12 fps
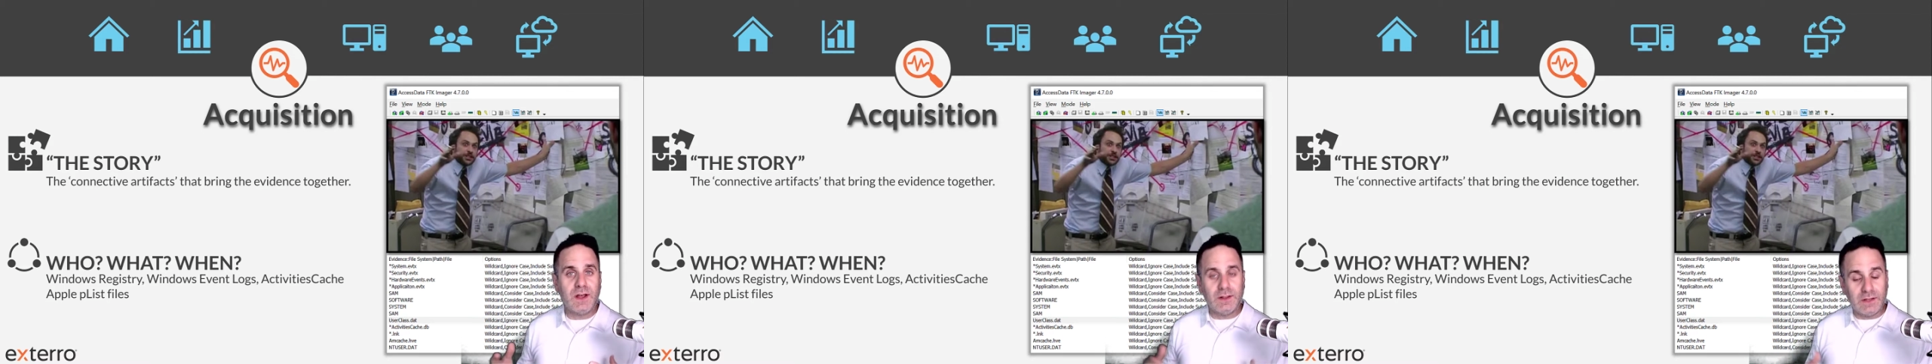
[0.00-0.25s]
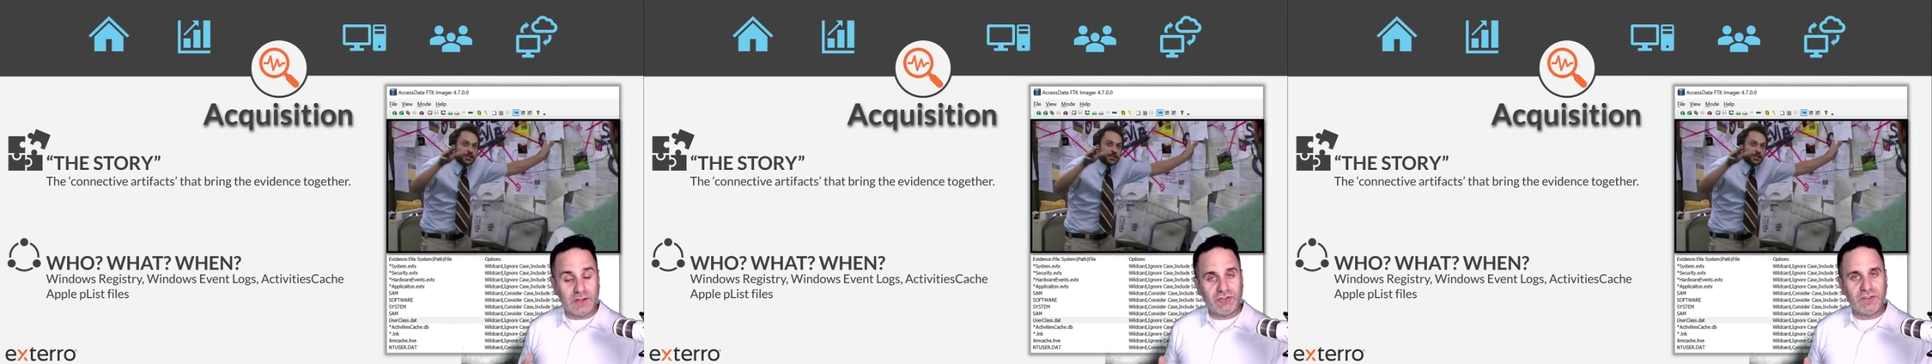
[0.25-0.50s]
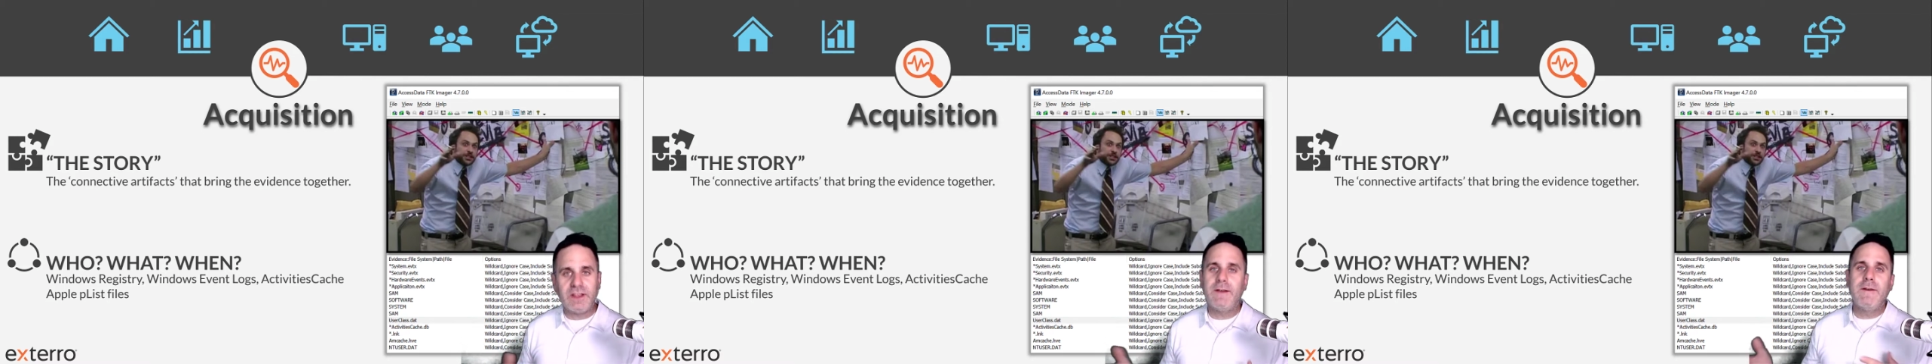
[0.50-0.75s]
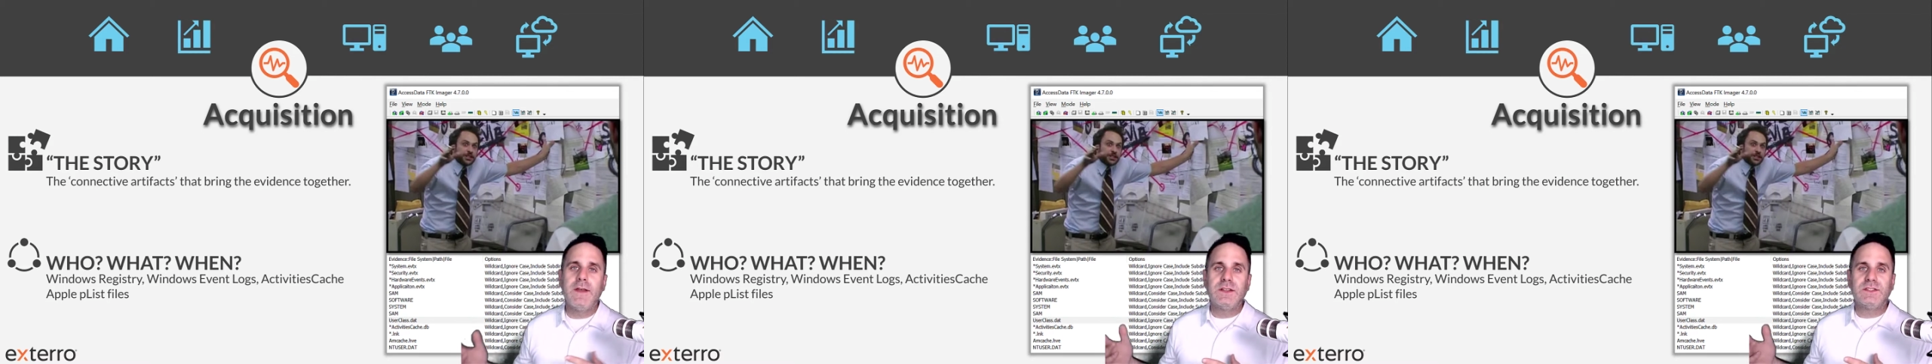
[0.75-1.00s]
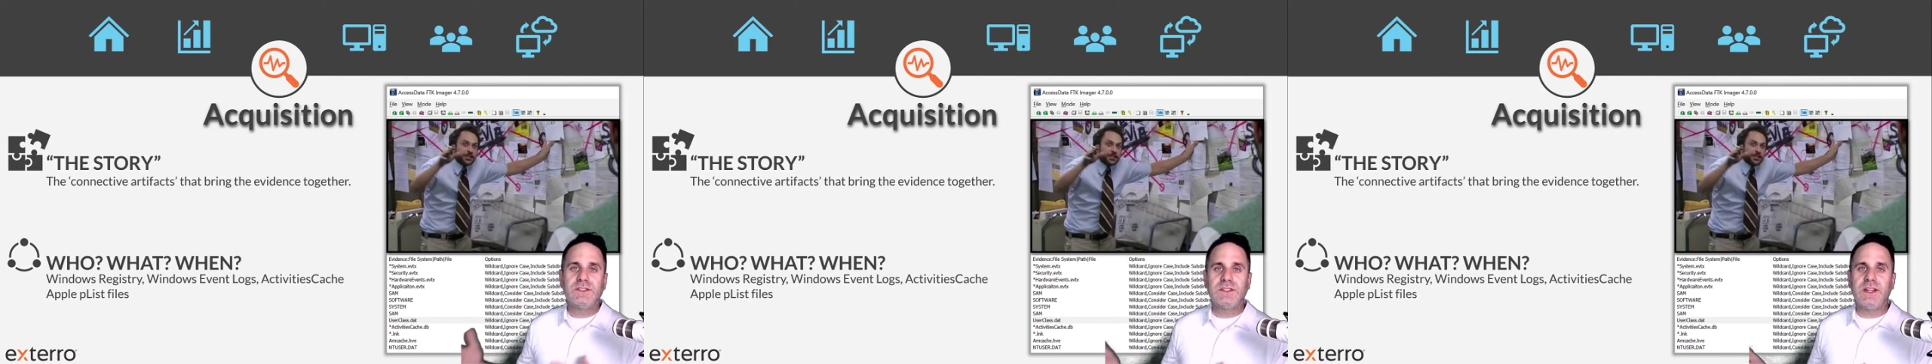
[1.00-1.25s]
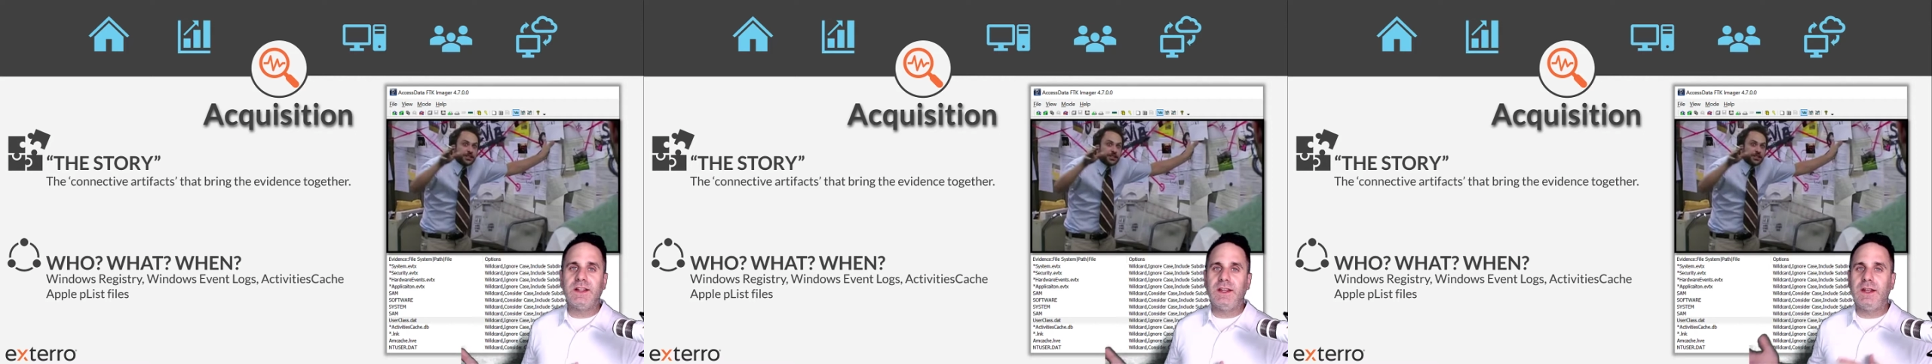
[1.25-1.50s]
allegedly
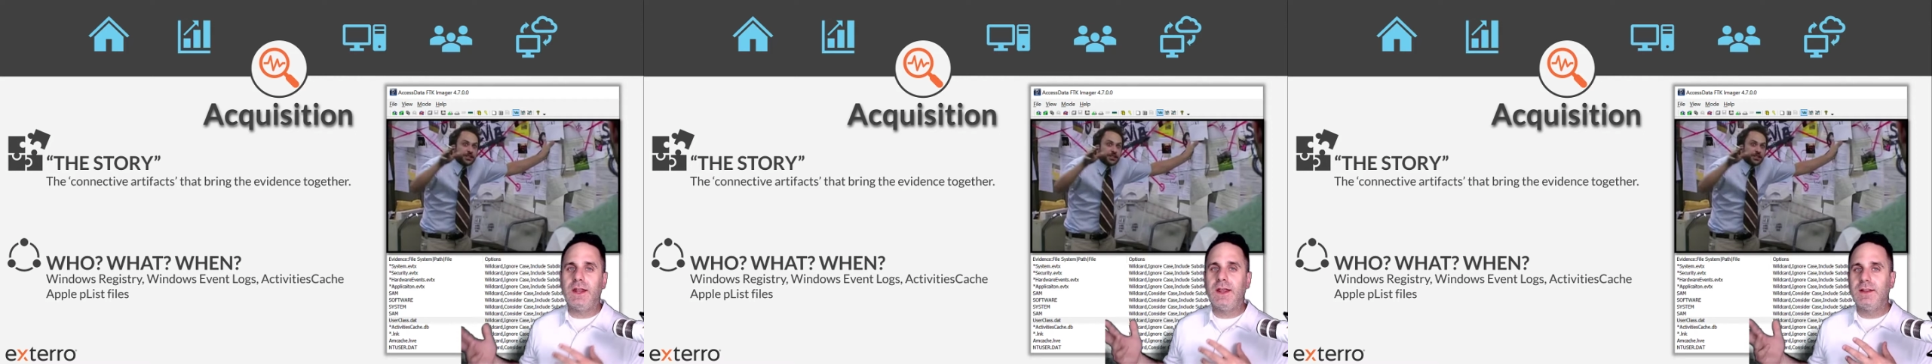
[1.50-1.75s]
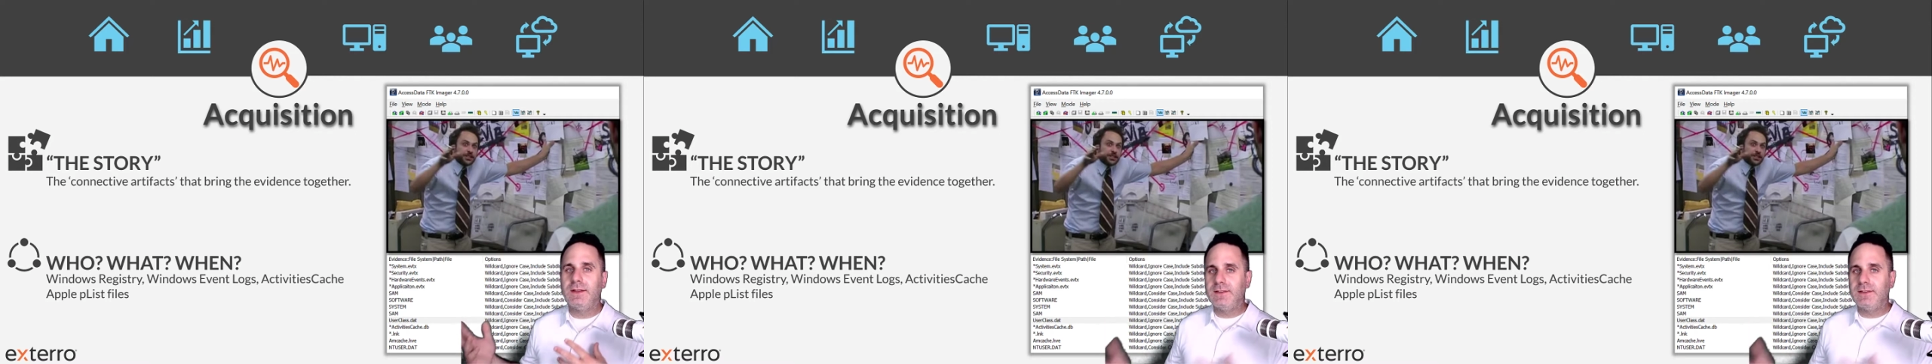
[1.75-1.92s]
stealing